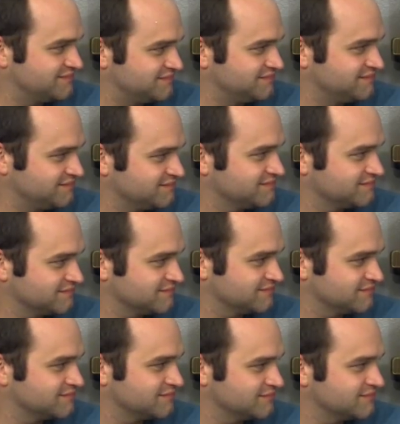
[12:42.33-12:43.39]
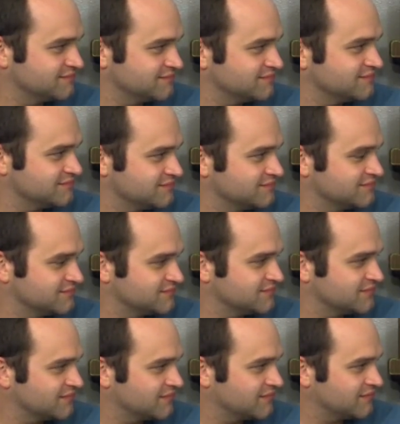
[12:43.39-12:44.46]

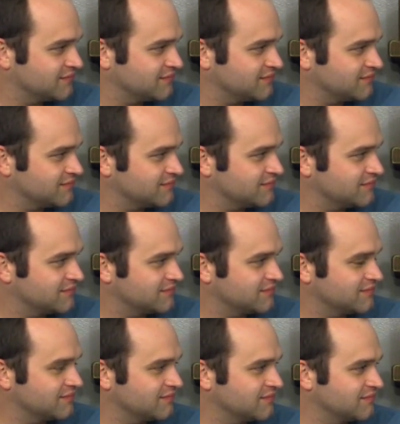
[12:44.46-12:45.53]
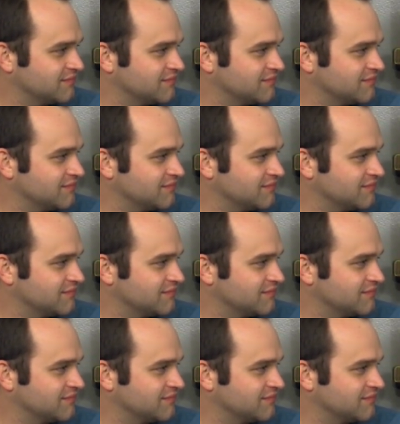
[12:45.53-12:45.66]
(not speaking)